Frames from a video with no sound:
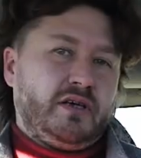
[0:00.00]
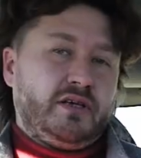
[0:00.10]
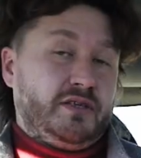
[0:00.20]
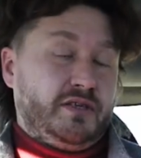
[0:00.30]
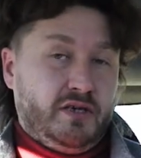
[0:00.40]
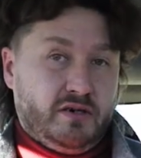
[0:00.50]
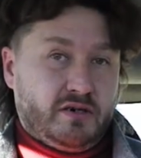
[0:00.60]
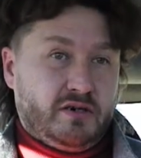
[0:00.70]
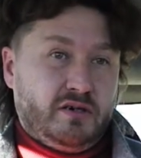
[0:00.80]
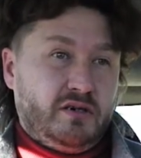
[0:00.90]
a
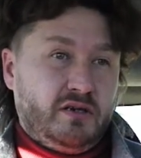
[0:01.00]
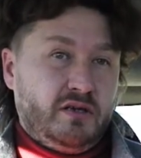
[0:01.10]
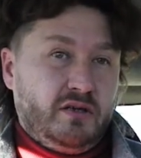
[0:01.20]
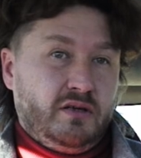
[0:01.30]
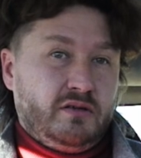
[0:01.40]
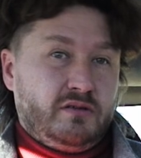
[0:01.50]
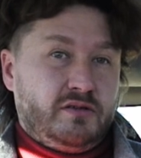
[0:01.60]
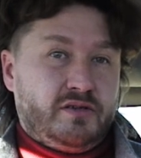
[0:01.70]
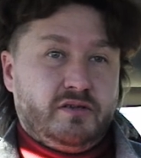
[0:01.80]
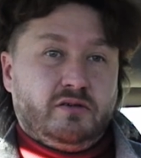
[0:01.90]
year.
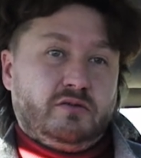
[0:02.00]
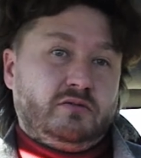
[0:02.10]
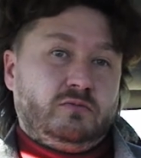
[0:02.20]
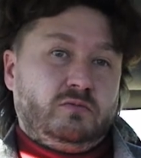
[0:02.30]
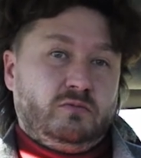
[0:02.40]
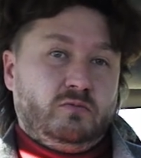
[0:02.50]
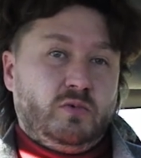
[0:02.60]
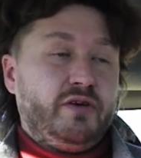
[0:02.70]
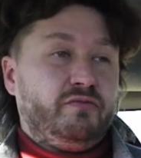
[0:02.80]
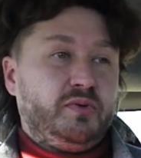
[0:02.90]
So
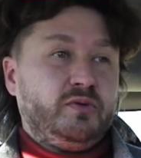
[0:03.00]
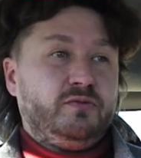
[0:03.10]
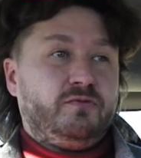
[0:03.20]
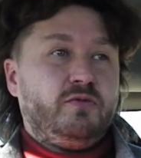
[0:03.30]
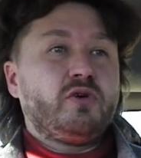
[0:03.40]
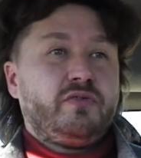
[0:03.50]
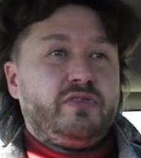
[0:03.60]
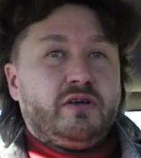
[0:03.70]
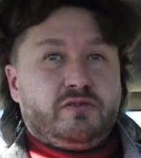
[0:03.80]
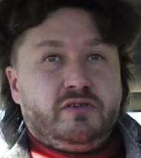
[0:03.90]
we have put
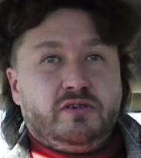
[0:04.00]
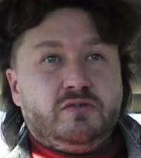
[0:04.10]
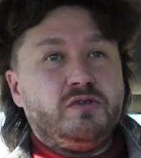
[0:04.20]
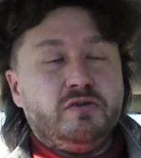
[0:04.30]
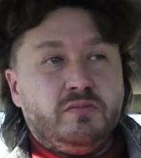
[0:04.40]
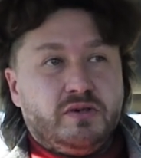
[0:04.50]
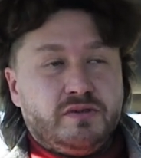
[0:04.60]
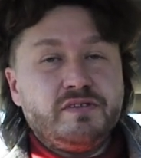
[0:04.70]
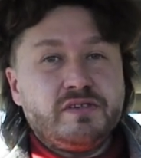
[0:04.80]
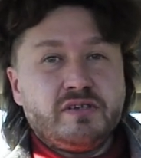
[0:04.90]
4,000 in 2
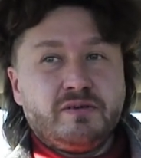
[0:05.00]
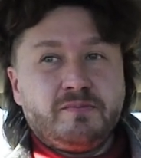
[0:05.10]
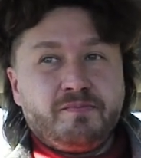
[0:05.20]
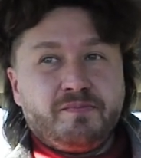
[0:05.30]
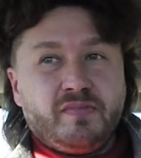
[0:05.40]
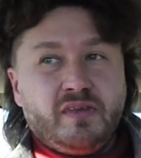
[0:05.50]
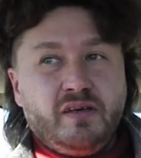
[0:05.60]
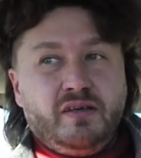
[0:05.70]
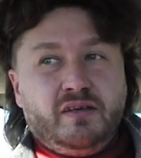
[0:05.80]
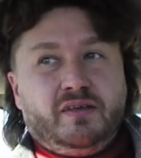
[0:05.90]
months.
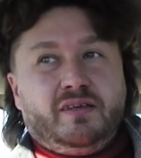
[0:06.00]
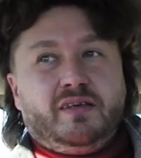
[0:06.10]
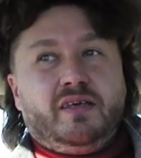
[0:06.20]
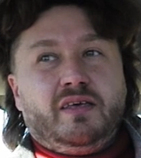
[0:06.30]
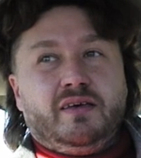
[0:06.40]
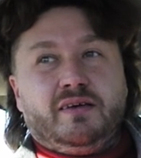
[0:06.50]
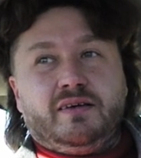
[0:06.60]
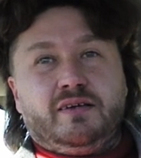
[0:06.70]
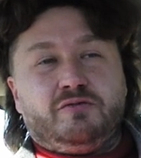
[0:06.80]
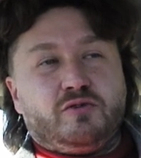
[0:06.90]

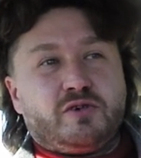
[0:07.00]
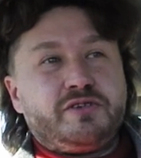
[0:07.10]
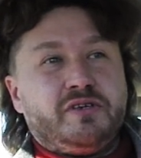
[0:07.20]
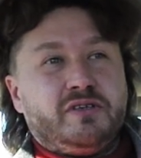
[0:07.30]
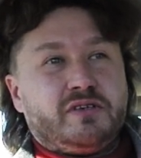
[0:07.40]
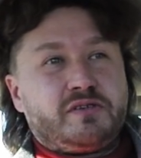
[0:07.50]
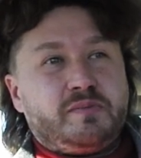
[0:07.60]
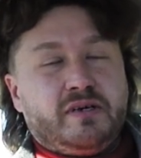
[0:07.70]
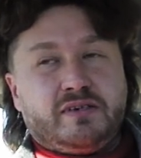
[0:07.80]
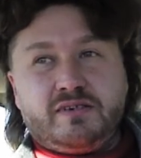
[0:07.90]
And of course, you can
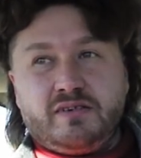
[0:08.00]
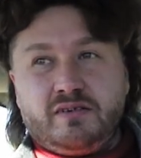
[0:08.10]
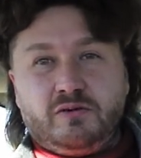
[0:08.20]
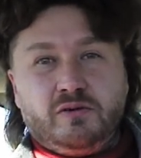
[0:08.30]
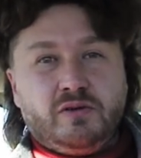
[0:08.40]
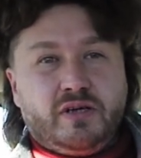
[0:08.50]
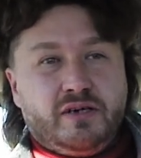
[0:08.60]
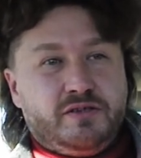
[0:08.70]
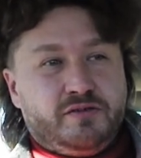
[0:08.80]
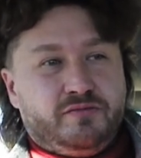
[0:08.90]
expect all
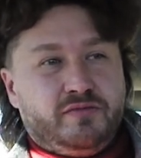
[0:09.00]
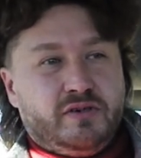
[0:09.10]
kinds of